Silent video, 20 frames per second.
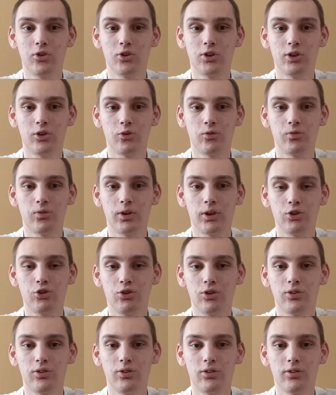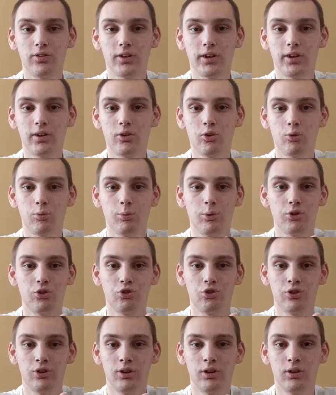Knott's Fried Chicken Dinner House,
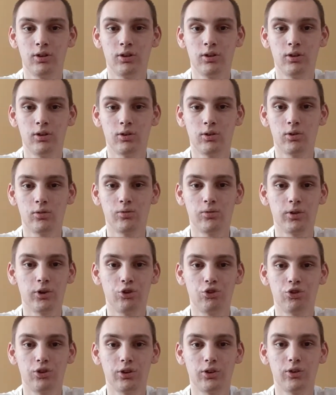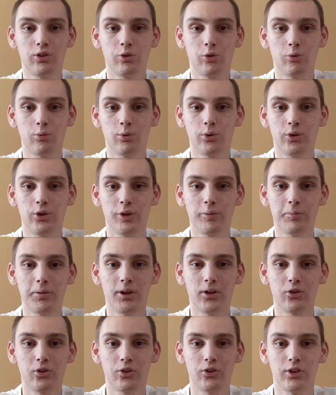which her fried chicken is really the
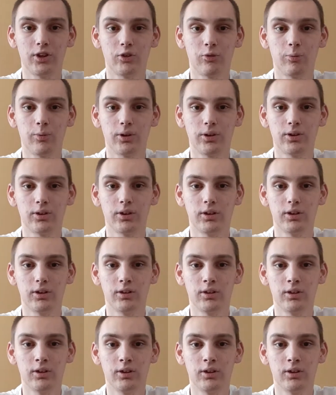best, and that's what got